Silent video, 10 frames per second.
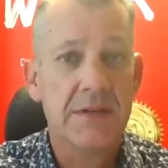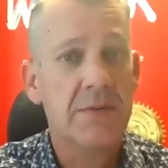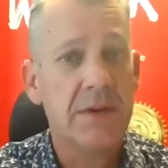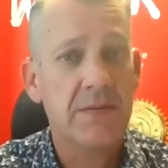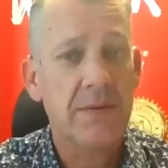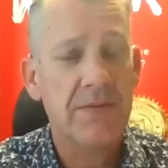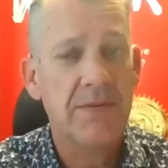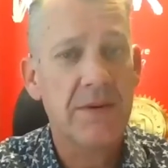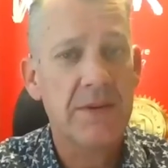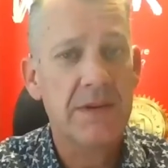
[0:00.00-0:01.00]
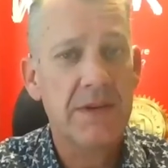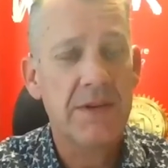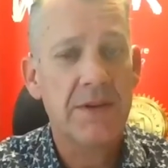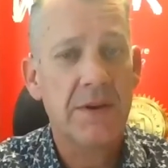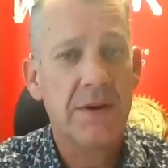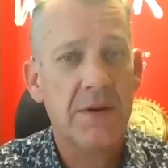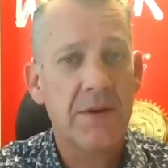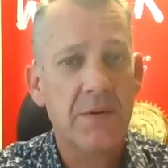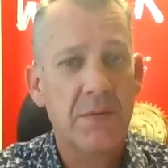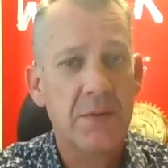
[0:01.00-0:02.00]
This week, I want to focus on
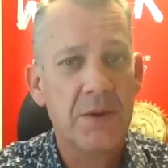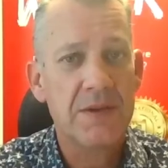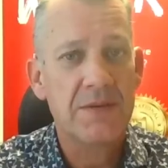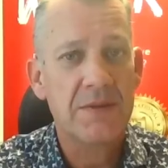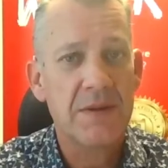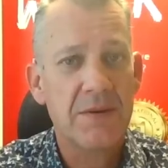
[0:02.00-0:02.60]
all you employees out